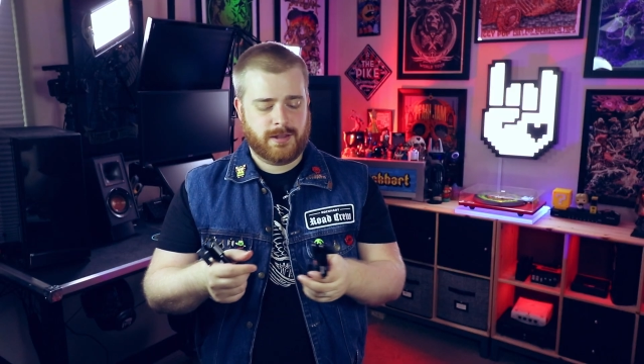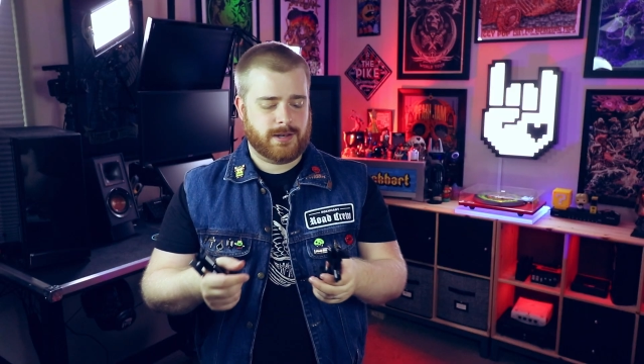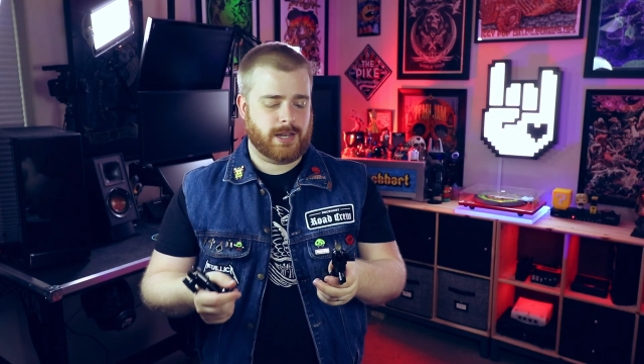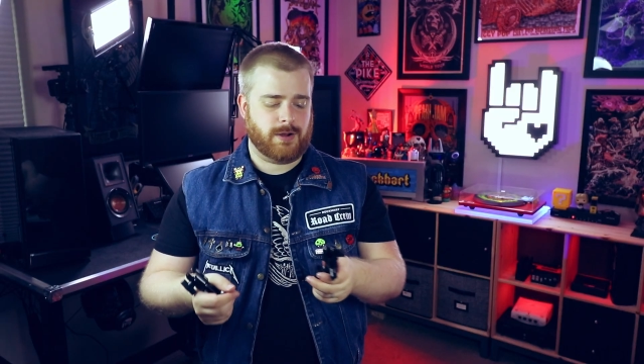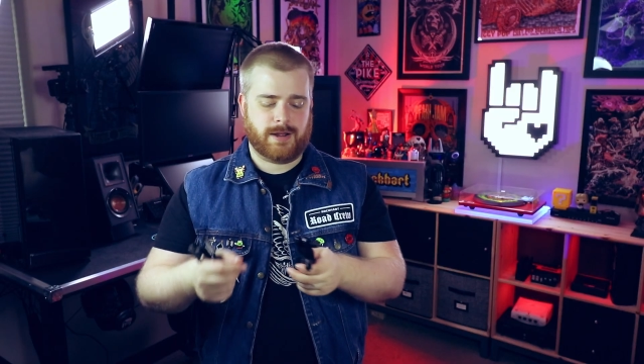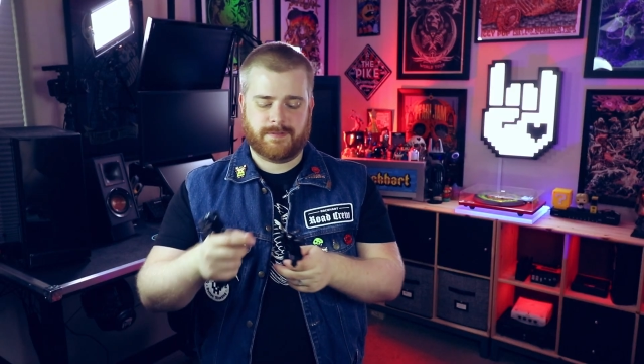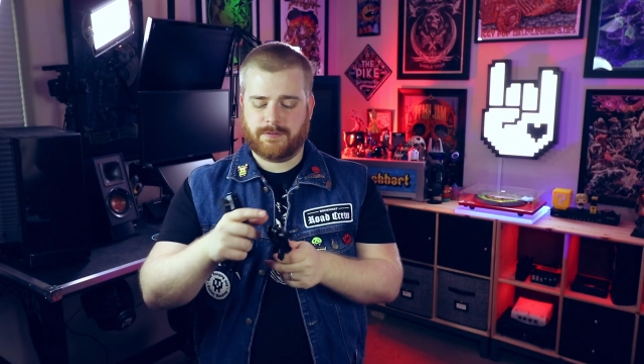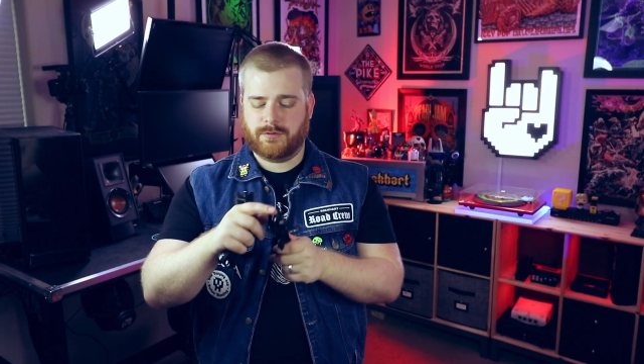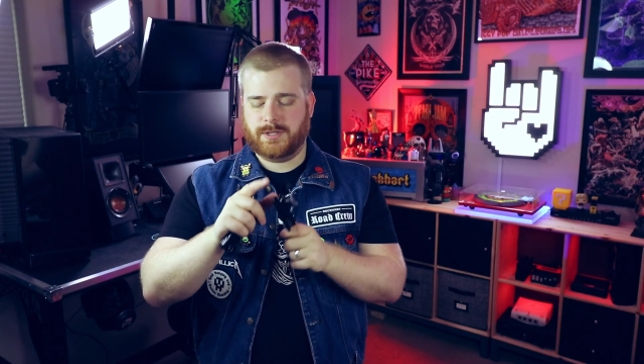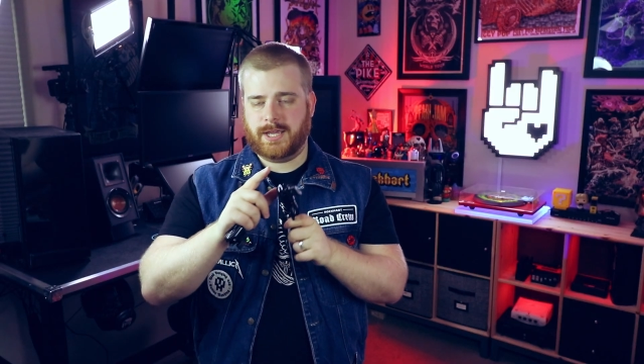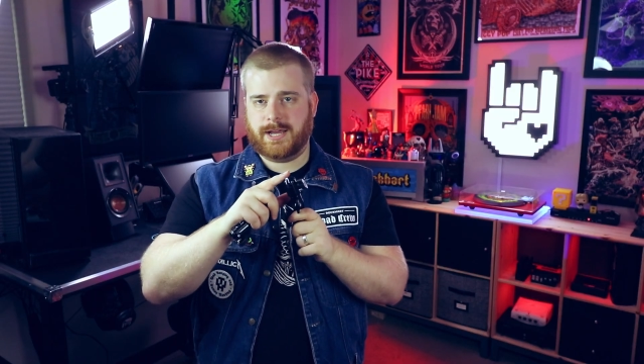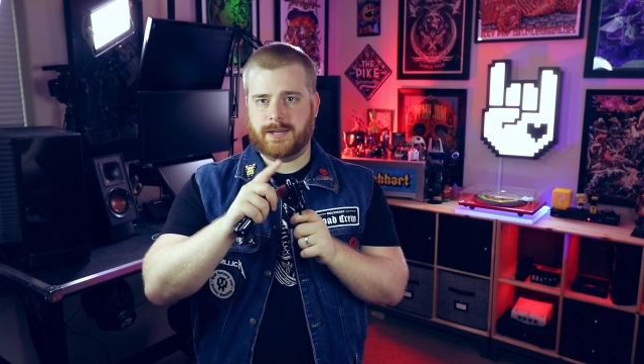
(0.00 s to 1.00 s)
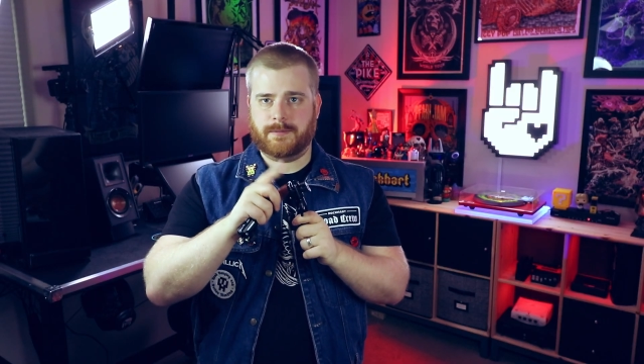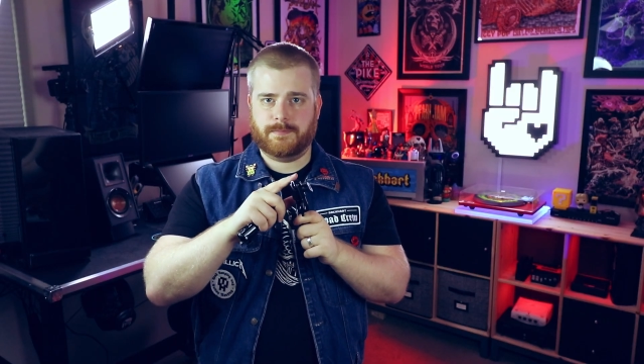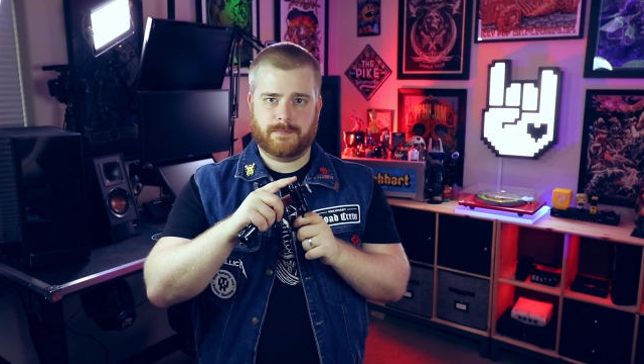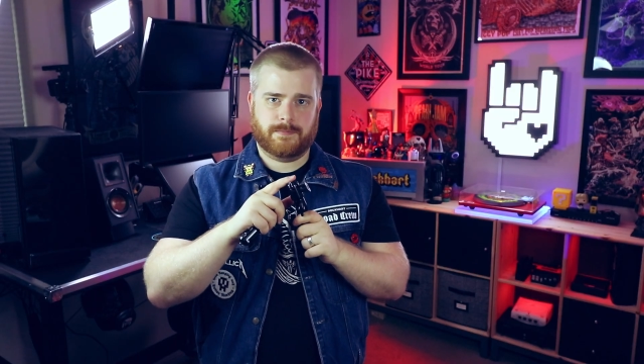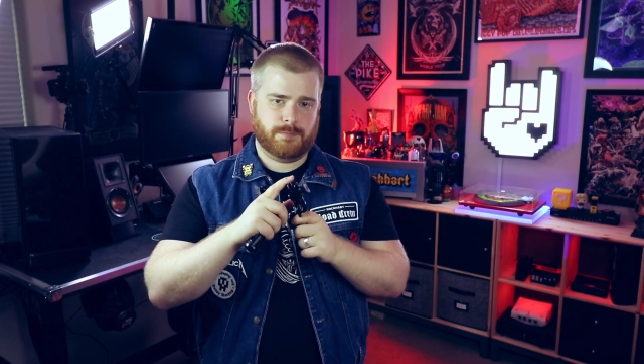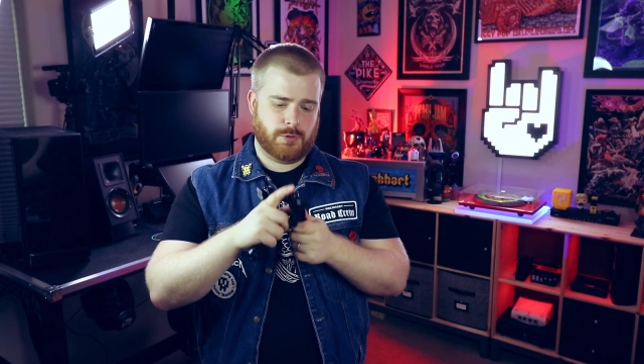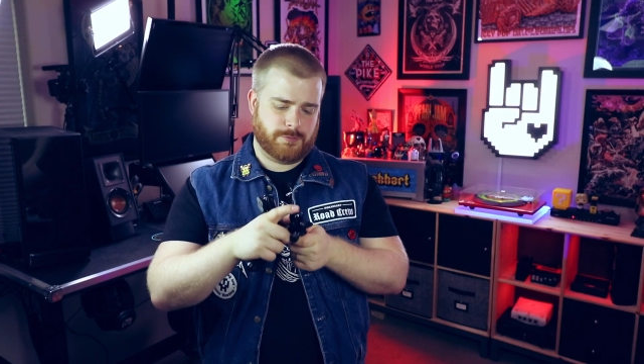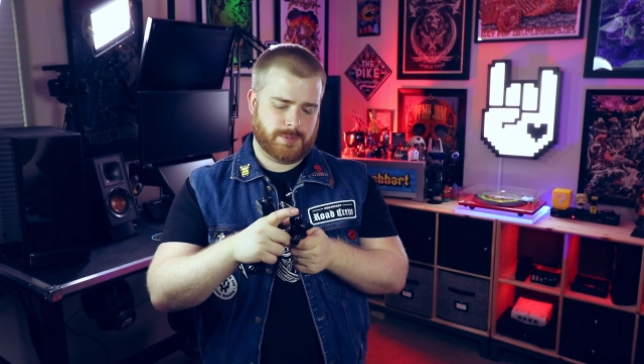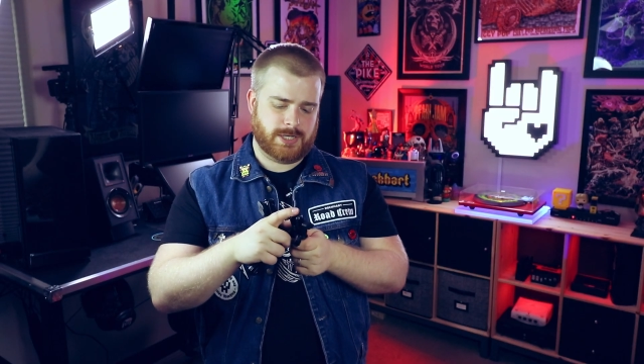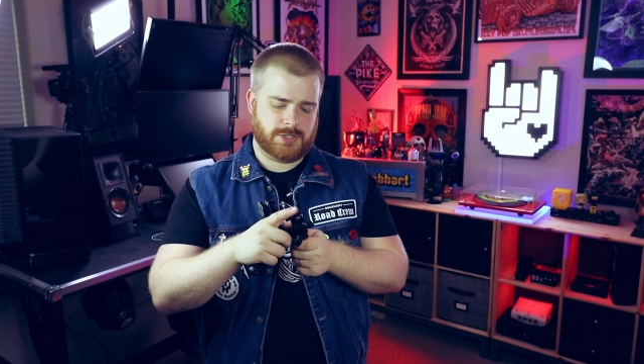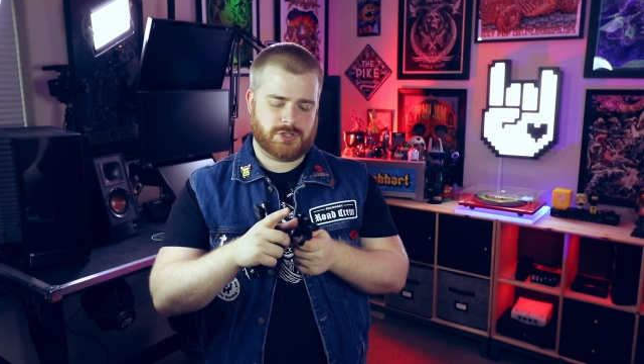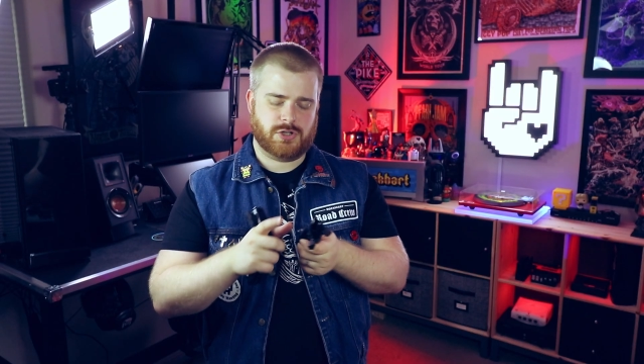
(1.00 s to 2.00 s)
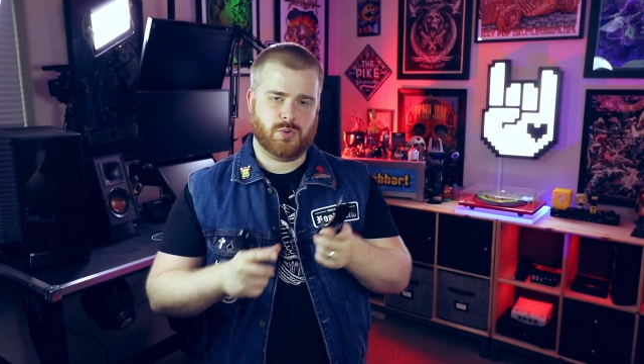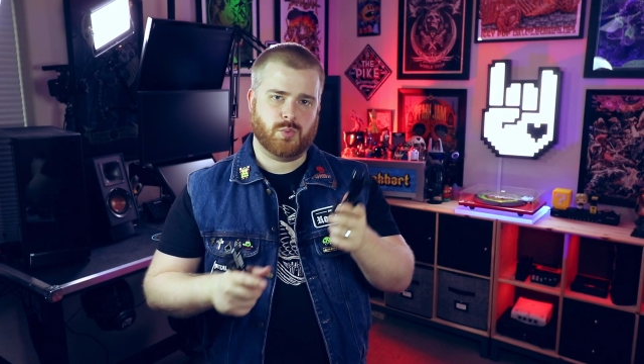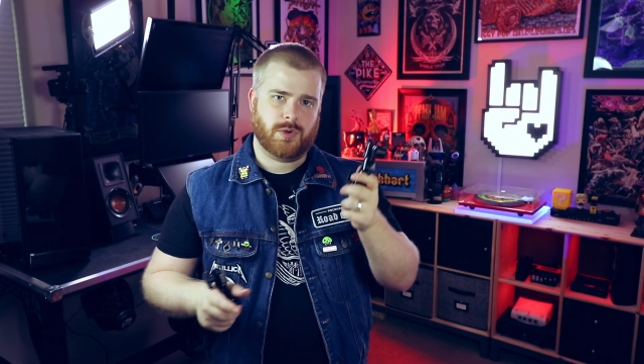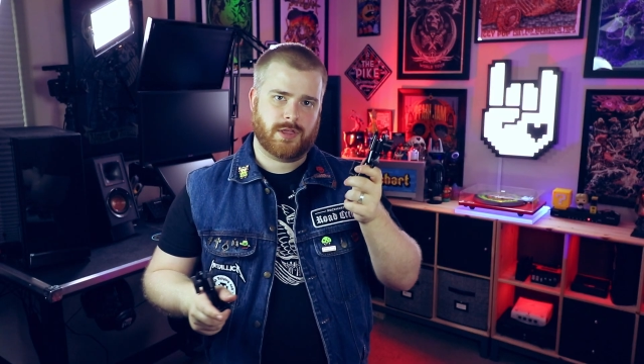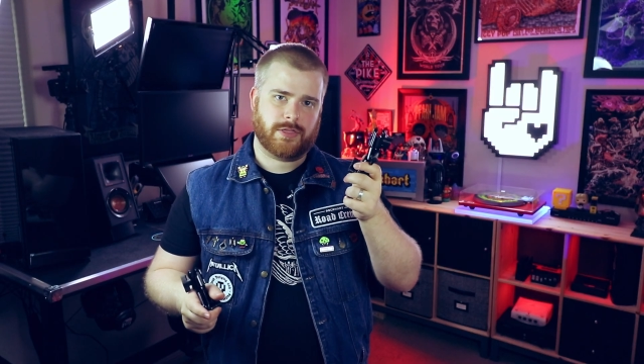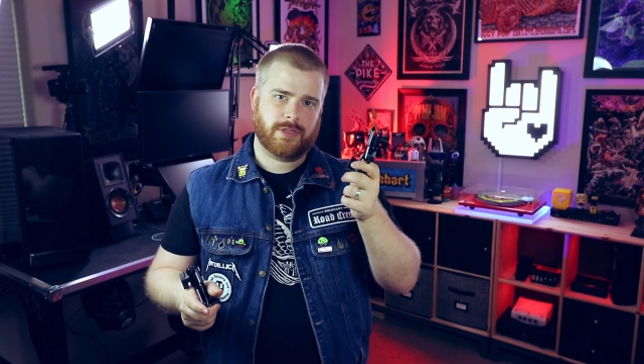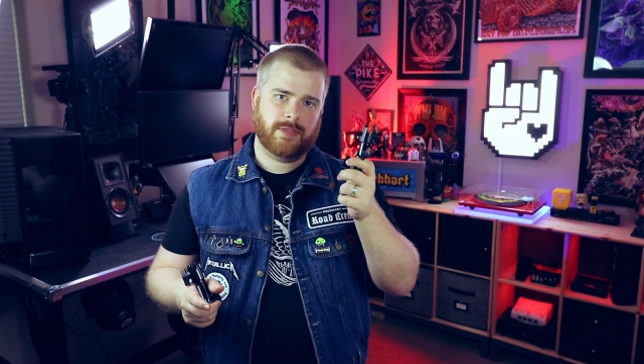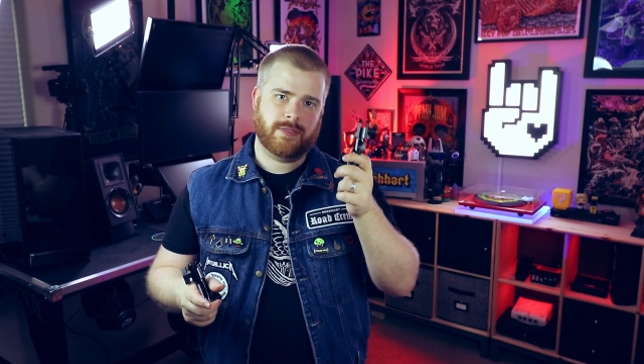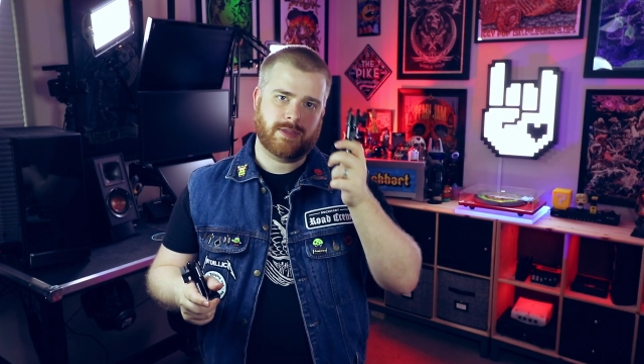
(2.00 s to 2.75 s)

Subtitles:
Now, I've never really had a movement issue with